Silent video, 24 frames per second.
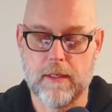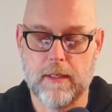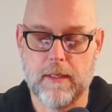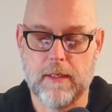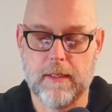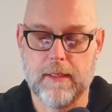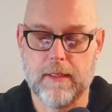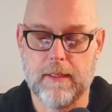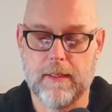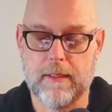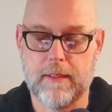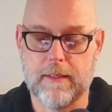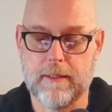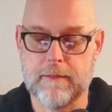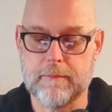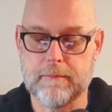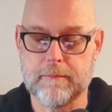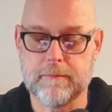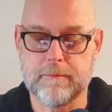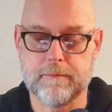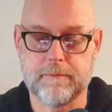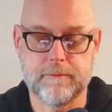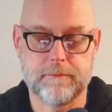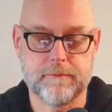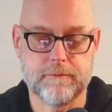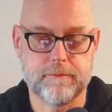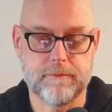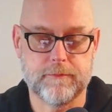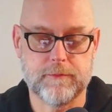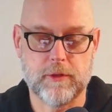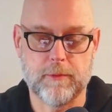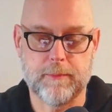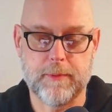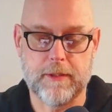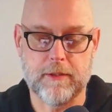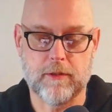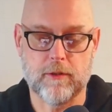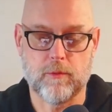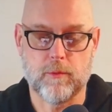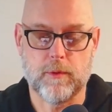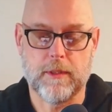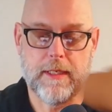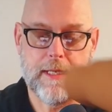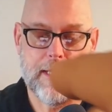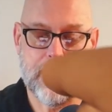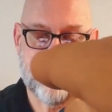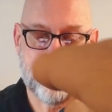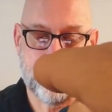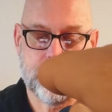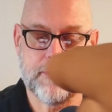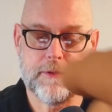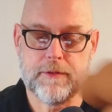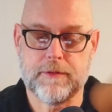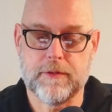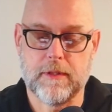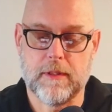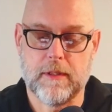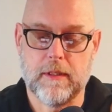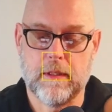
um, depending on what happens.